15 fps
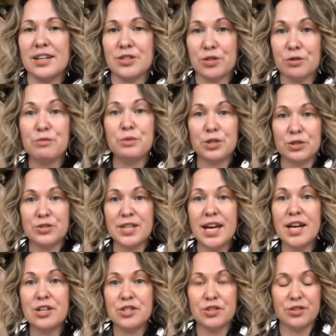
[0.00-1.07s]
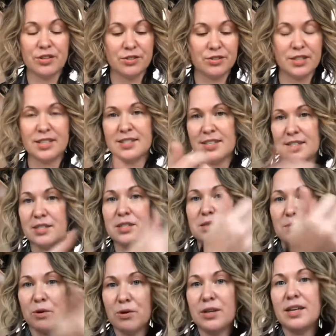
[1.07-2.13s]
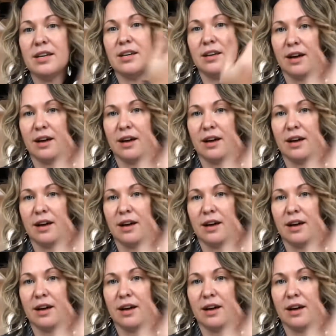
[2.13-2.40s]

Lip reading: So when you sage, it's this smoky